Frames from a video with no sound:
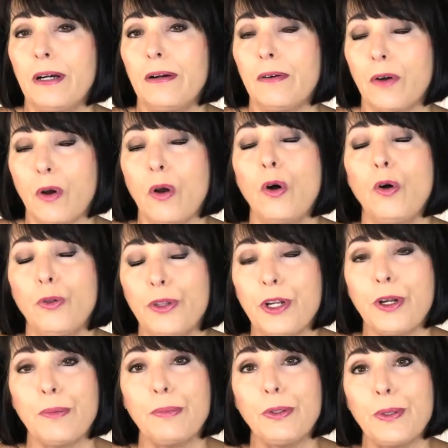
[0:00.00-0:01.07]
or hold
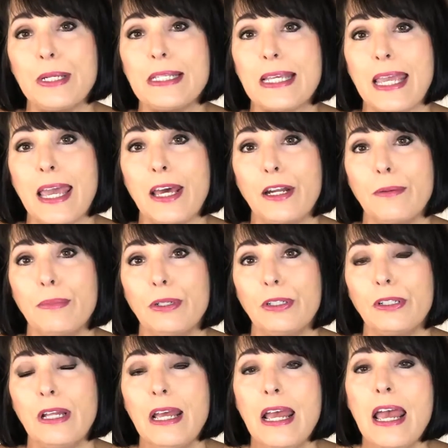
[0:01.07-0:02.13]
their employees
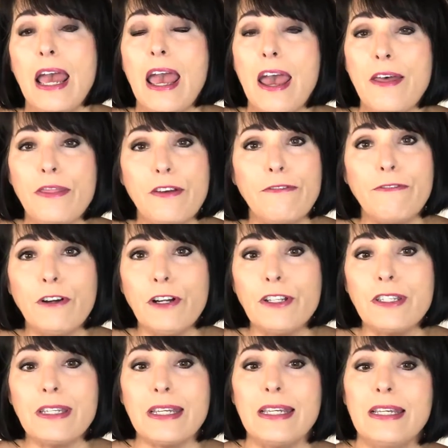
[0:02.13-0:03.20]
accountable. And the
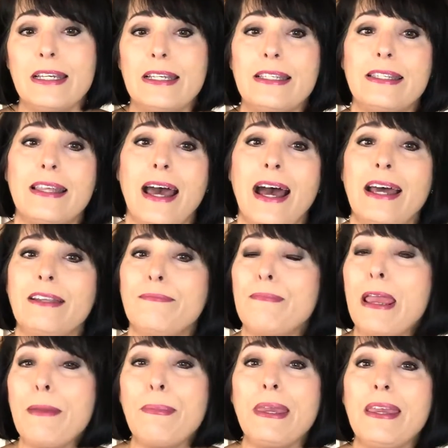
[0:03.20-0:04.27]
first is that
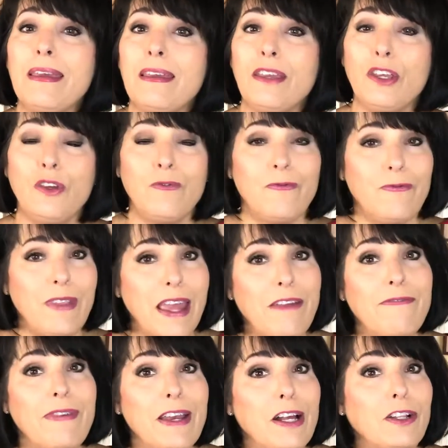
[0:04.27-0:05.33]
maybe they
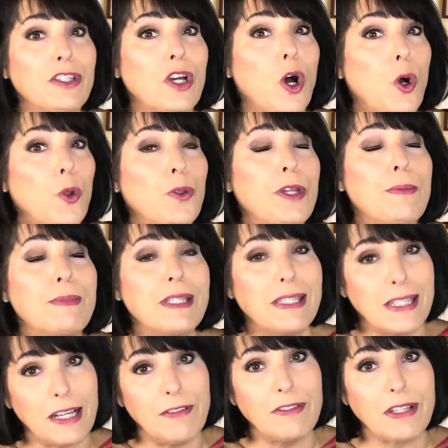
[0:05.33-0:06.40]
fail to hold
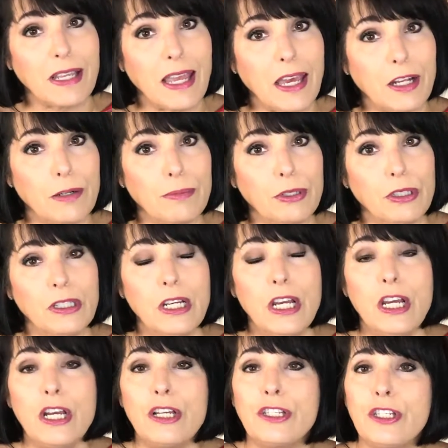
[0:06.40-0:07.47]
themselves accountable.
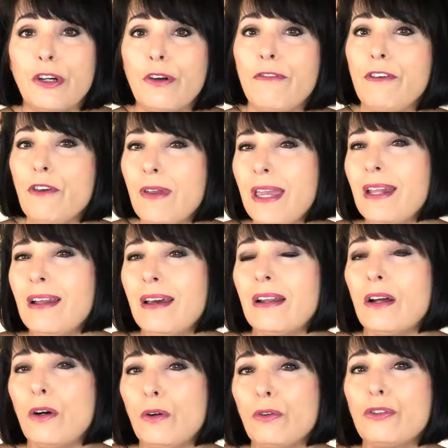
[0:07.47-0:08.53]
So if you cannot
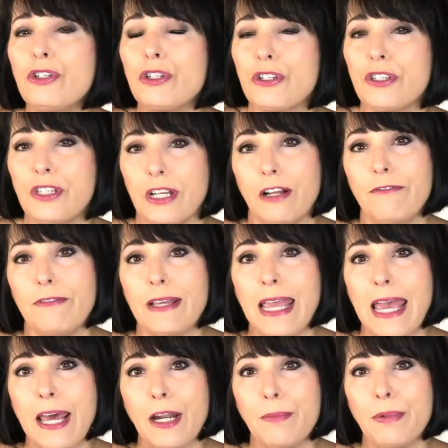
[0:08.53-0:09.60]
hold yourself
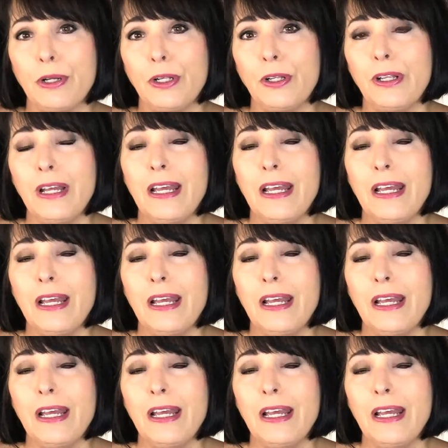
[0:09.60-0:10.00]
accountable,